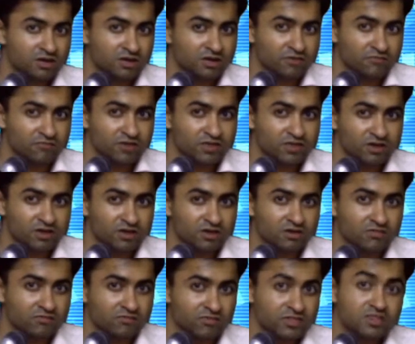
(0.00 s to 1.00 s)

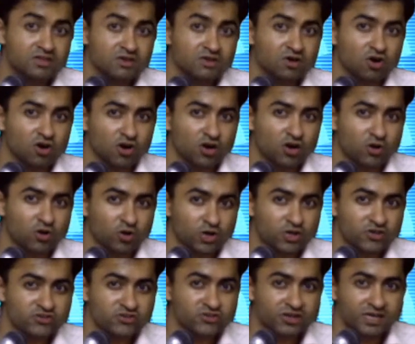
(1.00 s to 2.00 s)
with and
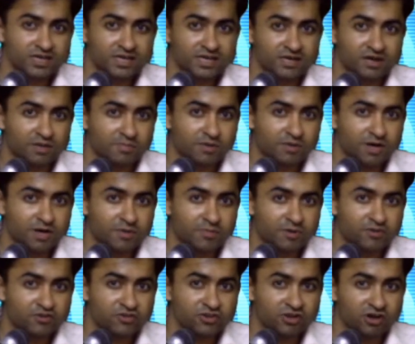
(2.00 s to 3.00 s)
occasionally a blood
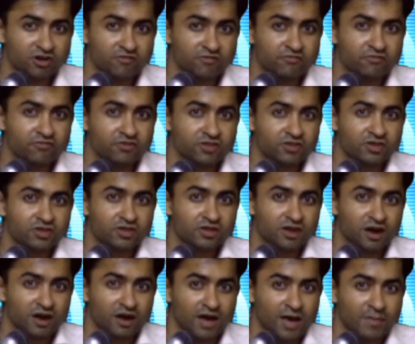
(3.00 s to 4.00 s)
pressure cuff
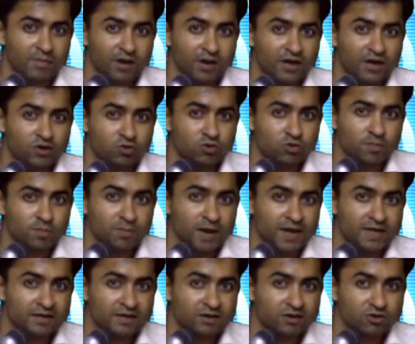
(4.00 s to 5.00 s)
applied to a
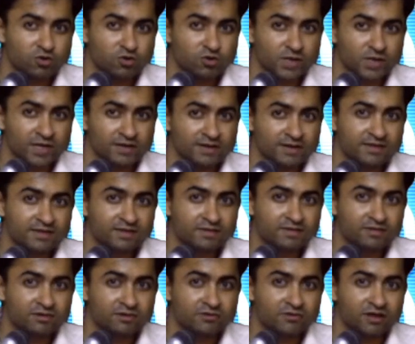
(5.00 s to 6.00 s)
pint to increase
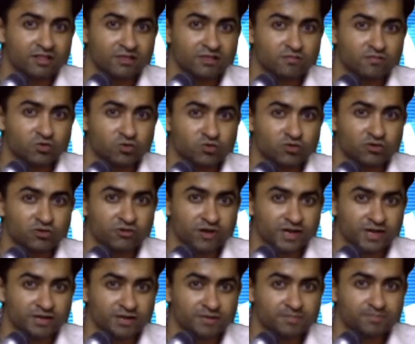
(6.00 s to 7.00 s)
the transfusion
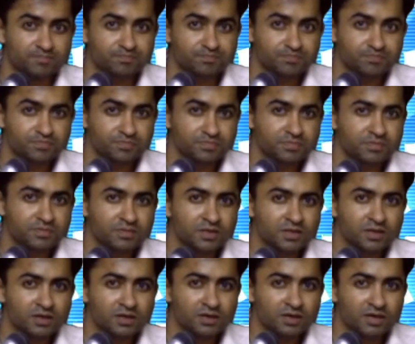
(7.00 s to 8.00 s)
rate.
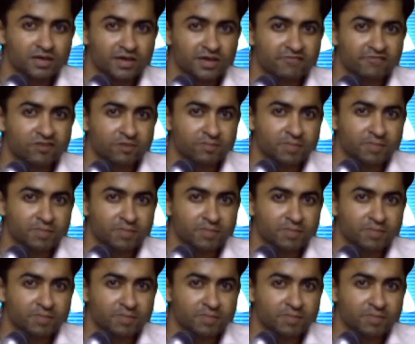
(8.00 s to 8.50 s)
If the